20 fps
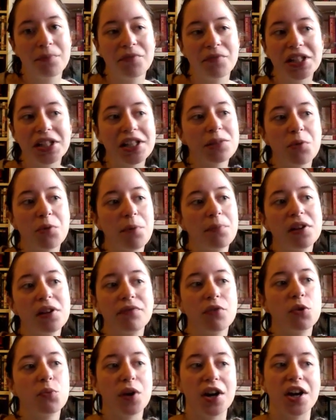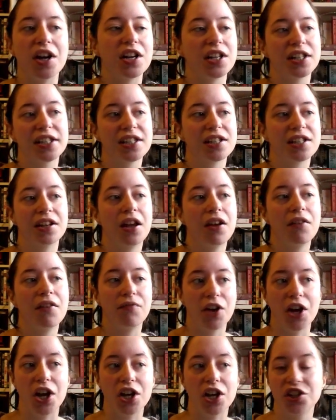This is probably the worst
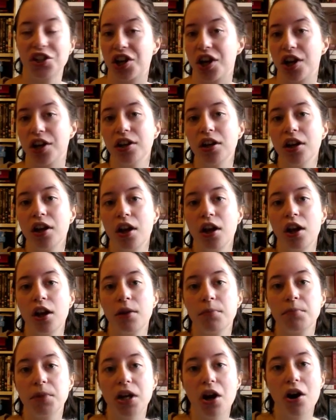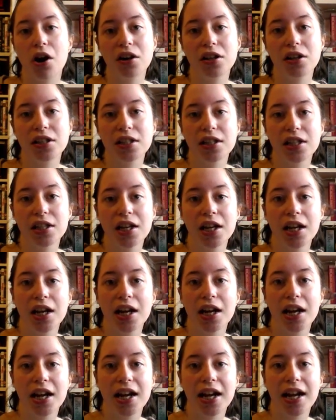version because
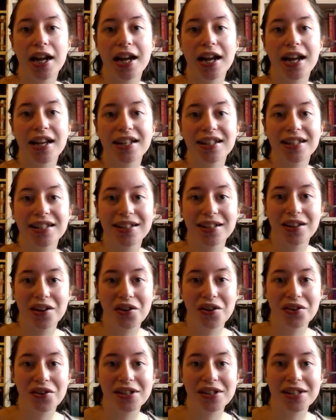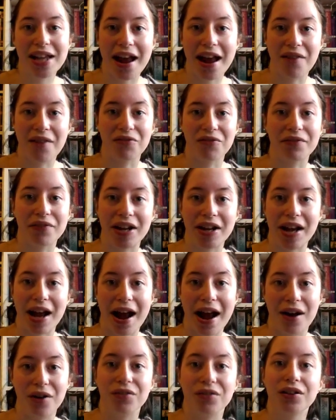it cuts everything
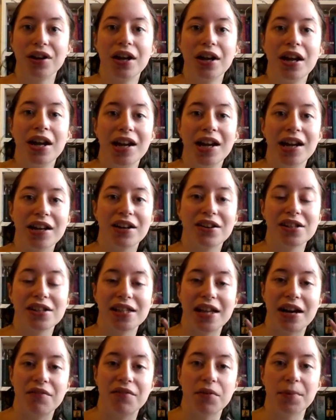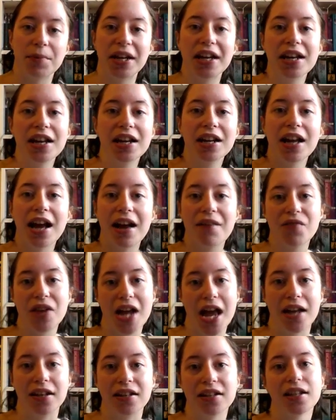out. It cuts out the beginning and
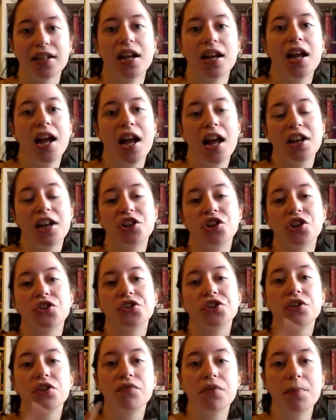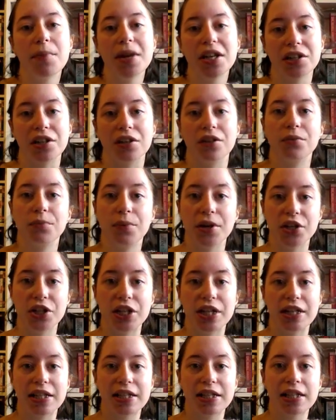the end, and it shows you the middle,
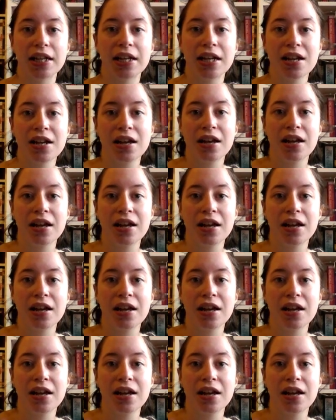which is